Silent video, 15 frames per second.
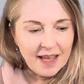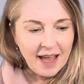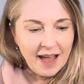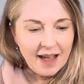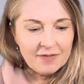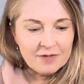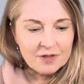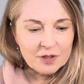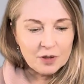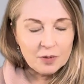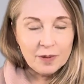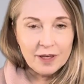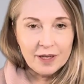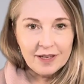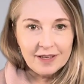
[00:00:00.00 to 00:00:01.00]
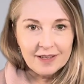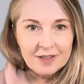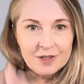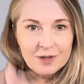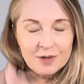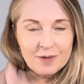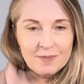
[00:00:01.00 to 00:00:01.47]
after we
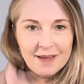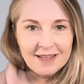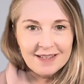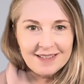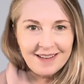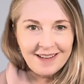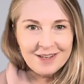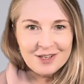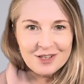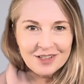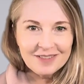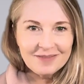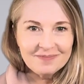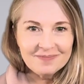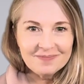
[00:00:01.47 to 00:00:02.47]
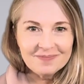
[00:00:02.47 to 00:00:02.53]
do the meditation,